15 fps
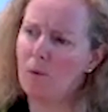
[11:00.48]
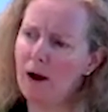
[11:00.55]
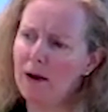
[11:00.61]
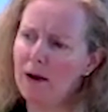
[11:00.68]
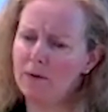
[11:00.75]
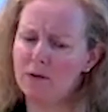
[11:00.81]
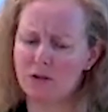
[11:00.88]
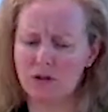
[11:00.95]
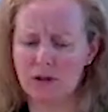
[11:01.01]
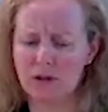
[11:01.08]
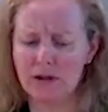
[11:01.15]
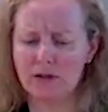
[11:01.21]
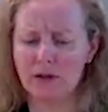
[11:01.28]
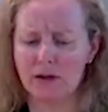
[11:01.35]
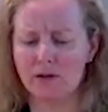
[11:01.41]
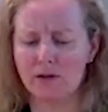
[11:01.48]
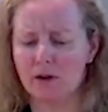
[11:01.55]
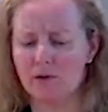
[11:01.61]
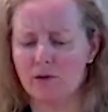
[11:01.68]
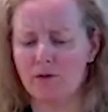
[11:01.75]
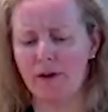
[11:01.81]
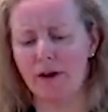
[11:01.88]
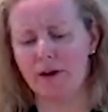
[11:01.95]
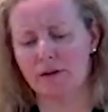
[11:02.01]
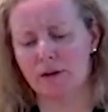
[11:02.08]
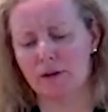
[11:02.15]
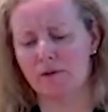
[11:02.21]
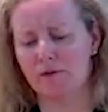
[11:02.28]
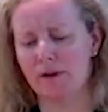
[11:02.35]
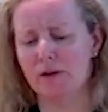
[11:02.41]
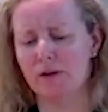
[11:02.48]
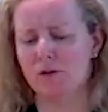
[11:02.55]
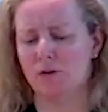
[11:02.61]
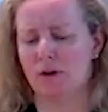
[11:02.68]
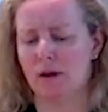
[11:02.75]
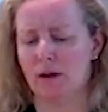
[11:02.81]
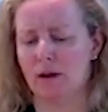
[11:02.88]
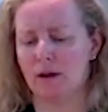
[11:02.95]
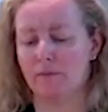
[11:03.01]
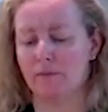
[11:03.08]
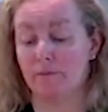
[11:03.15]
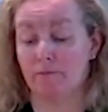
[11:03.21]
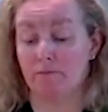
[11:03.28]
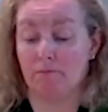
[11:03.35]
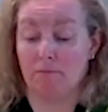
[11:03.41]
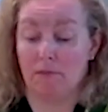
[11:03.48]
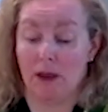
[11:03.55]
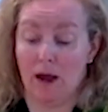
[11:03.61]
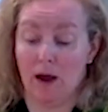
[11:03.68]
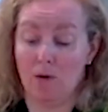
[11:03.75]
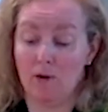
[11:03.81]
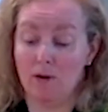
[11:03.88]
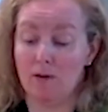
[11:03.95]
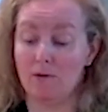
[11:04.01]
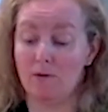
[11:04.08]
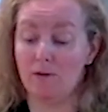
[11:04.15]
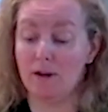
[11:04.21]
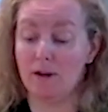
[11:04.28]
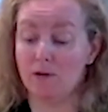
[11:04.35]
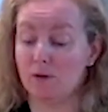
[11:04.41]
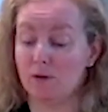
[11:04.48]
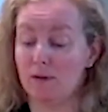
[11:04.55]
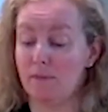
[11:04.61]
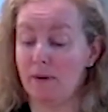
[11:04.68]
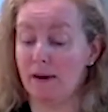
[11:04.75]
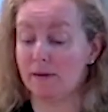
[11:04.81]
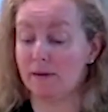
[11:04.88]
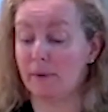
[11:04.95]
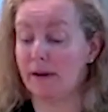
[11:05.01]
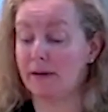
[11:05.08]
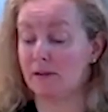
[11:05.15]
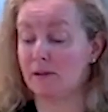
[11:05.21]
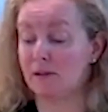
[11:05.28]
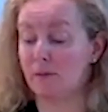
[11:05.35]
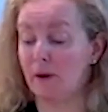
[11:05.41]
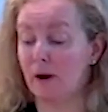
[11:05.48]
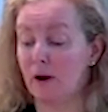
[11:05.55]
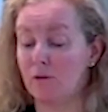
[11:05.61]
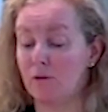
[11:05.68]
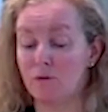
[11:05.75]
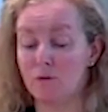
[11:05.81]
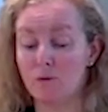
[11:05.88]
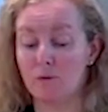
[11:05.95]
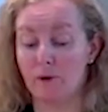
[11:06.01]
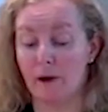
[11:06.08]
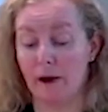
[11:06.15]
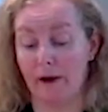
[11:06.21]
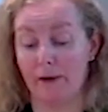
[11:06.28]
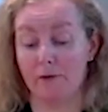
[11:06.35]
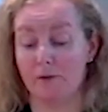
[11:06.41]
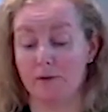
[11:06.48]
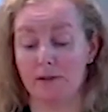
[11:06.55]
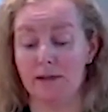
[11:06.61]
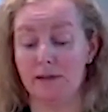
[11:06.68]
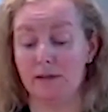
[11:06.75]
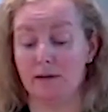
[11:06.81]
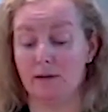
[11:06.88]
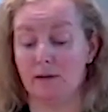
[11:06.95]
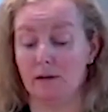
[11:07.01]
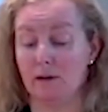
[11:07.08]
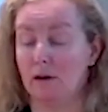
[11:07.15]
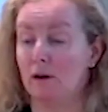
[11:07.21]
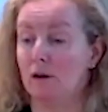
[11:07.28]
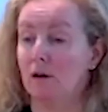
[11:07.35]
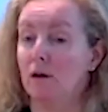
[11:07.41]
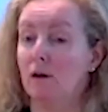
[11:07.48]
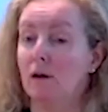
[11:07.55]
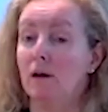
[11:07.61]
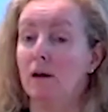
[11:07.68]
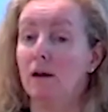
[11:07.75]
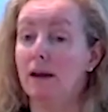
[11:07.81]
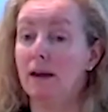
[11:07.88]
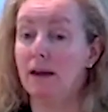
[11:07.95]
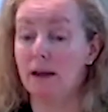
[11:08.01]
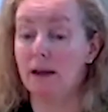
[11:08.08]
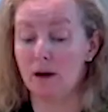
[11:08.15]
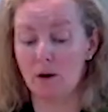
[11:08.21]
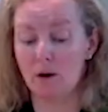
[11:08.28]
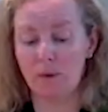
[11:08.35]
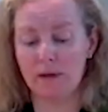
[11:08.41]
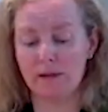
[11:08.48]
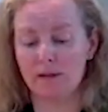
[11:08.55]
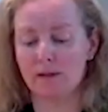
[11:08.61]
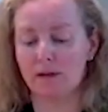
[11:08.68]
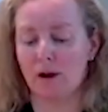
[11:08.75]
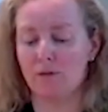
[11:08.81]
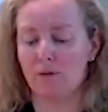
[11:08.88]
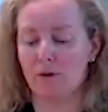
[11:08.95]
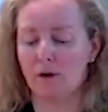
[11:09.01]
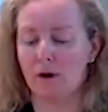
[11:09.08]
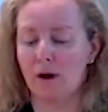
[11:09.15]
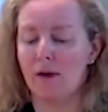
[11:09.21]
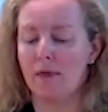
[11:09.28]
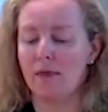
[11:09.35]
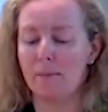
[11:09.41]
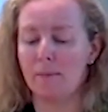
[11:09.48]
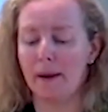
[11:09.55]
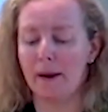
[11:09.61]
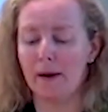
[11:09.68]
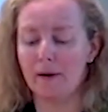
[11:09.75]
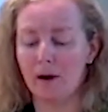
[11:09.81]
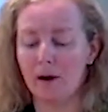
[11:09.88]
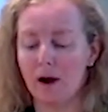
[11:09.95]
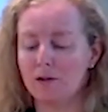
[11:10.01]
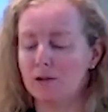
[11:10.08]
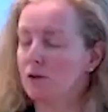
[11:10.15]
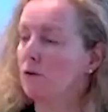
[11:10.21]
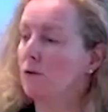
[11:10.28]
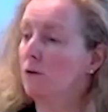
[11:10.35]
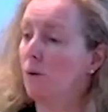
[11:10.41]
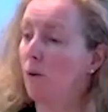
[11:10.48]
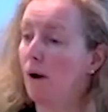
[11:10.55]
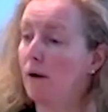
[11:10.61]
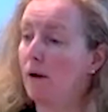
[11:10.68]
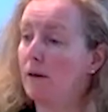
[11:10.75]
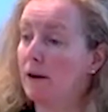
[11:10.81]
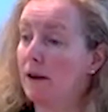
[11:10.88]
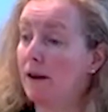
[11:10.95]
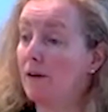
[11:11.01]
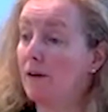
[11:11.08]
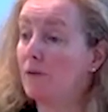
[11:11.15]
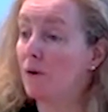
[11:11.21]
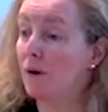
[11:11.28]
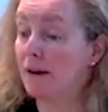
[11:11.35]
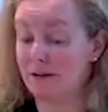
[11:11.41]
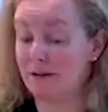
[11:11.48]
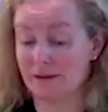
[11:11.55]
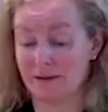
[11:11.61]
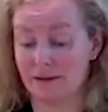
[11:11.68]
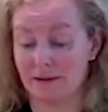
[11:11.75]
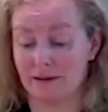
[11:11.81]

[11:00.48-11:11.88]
Why was Jesus unfair to the fig tree? How could the fig tree be expected to bear fruit out of season? Here we discover the paradoxical quality of grace.